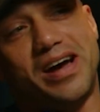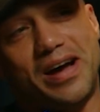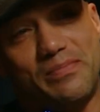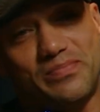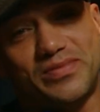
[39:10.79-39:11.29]

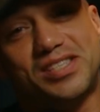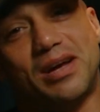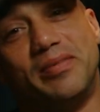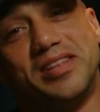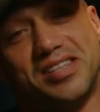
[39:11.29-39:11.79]

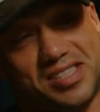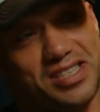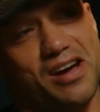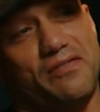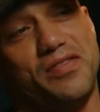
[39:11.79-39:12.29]
of the
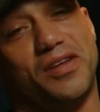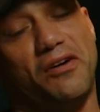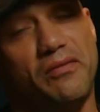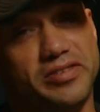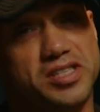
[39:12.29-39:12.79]
stuff in the
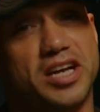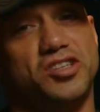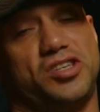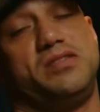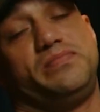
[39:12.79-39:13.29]

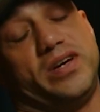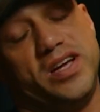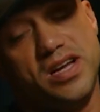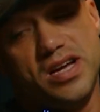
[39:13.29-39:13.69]
conversation, but